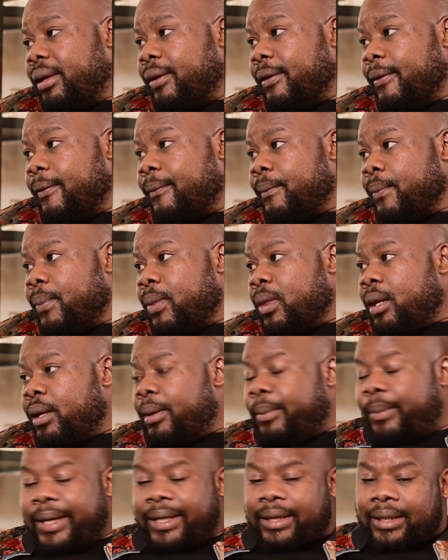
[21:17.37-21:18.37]
Okay
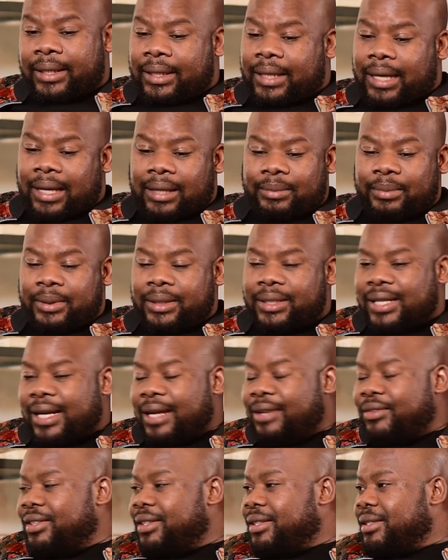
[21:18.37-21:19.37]
but uh, I'll be
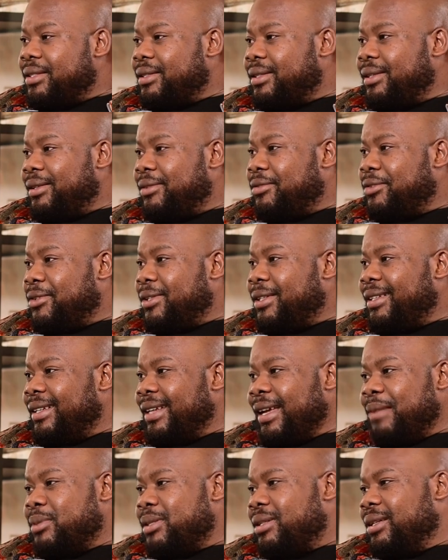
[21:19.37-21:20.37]
driving this thing for the
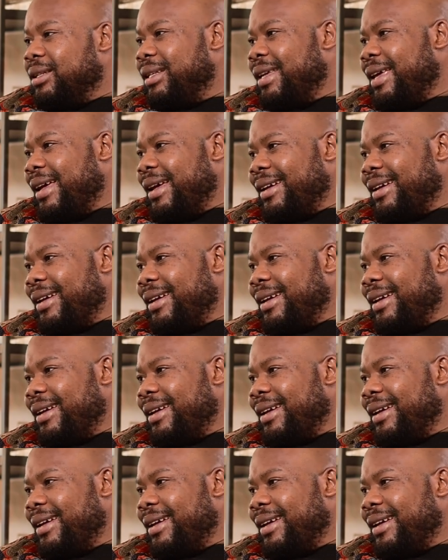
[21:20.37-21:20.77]
I'm still here